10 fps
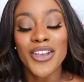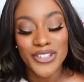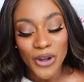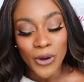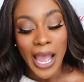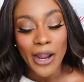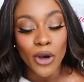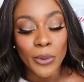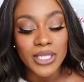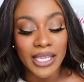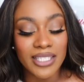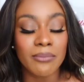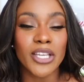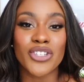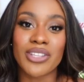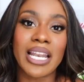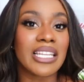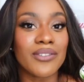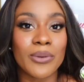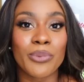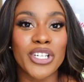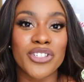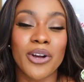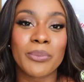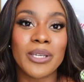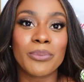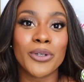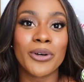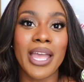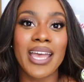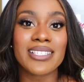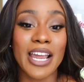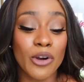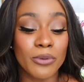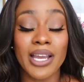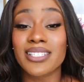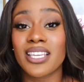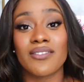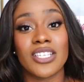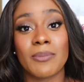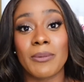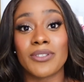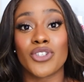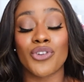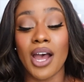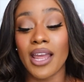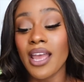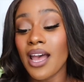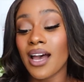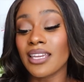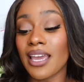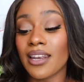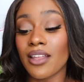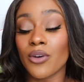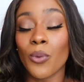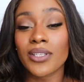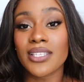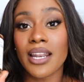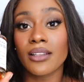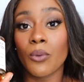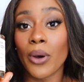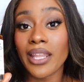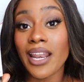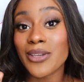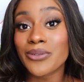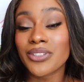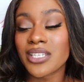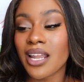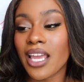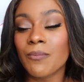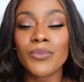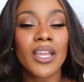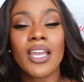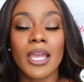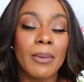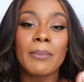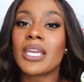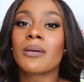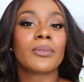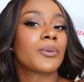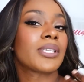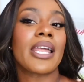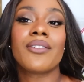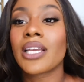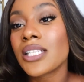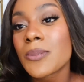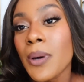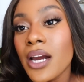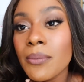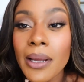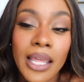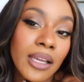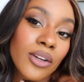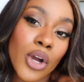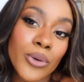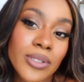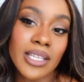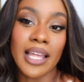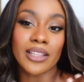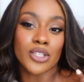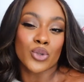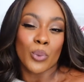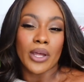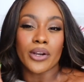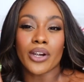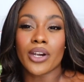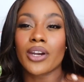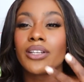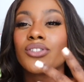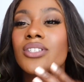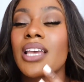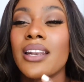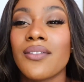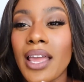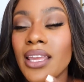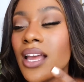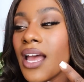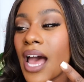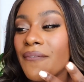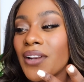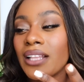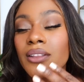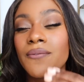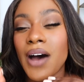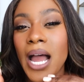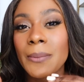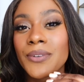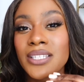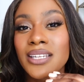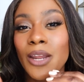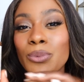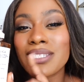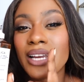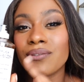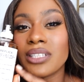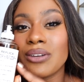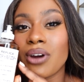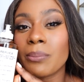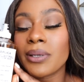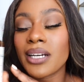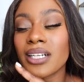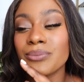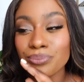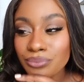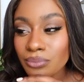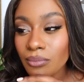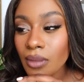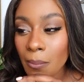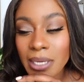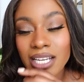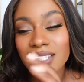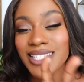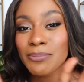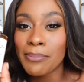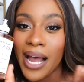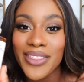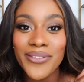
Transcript: So I always like to make sure that I leave an impression on people, and I hope you guys give these babies a try. Again, the ones that, the one that I used for tonight in my makeup look was kind of like inspired by like a coat, like the sweater, and just kind of like, I feel like the vibe for tonight was definitely Replica because it's by the